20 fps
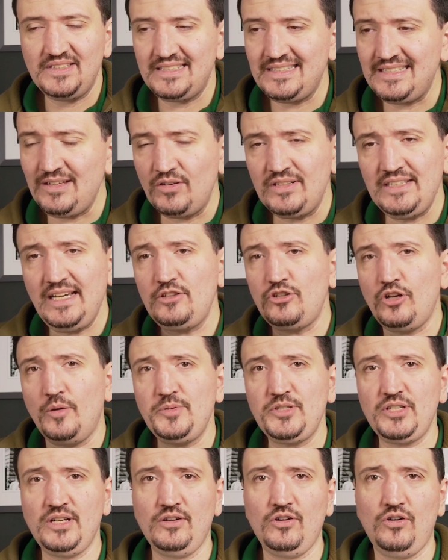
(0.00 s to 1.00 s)
So great
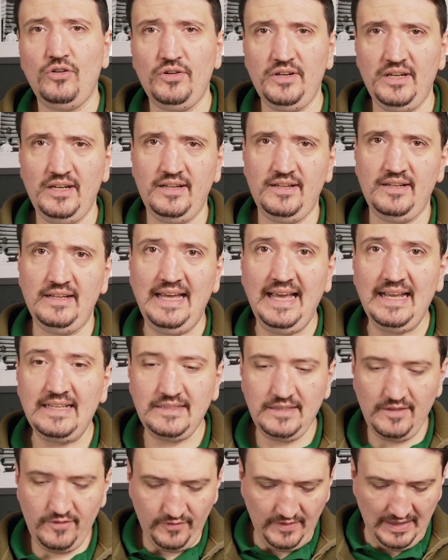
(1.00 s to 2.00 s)
option on
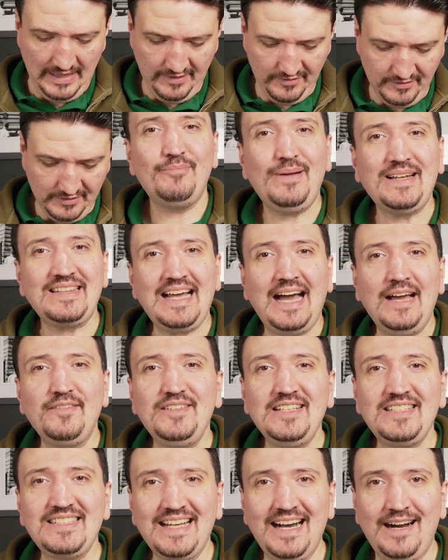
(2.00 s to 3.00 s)
X-T5. But
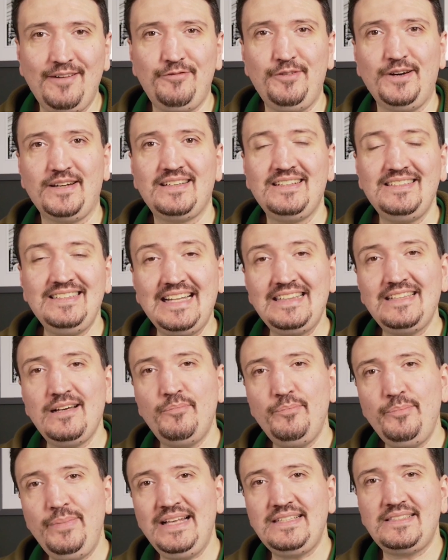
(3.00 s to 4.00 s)
I've discovered that
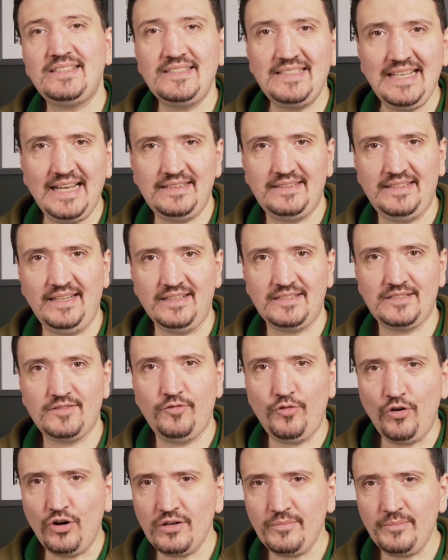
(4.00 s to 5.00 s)
the best settings
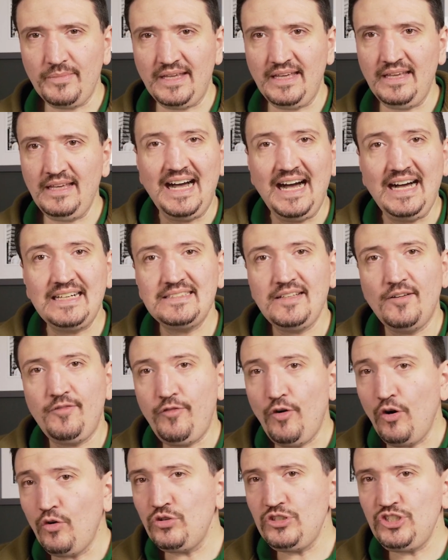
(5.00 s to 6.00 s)
for me are the
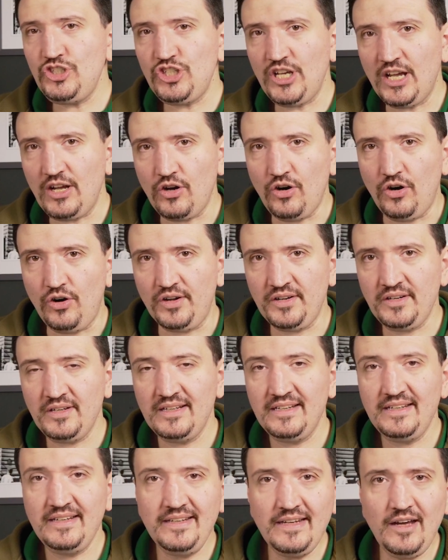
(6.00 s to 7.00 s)
focus check on,
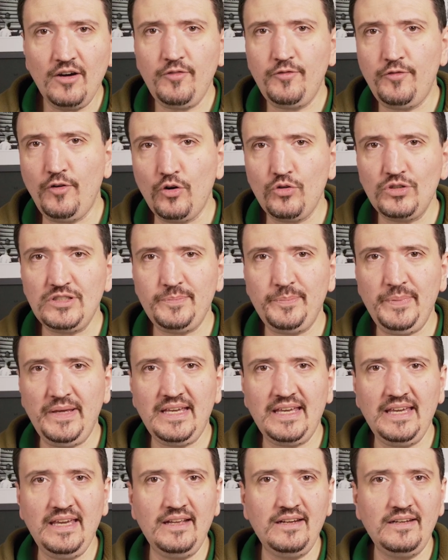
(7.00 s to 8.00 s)
no focus
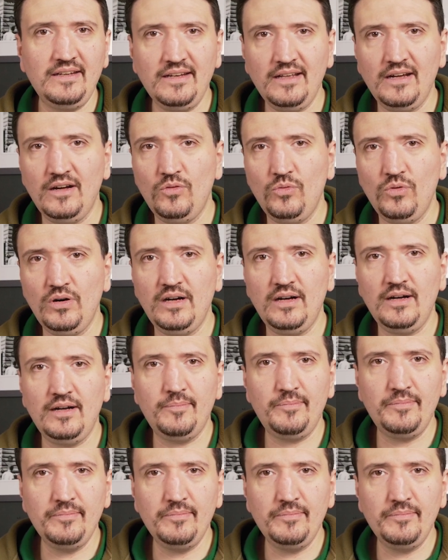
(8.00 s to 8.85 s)
picking, no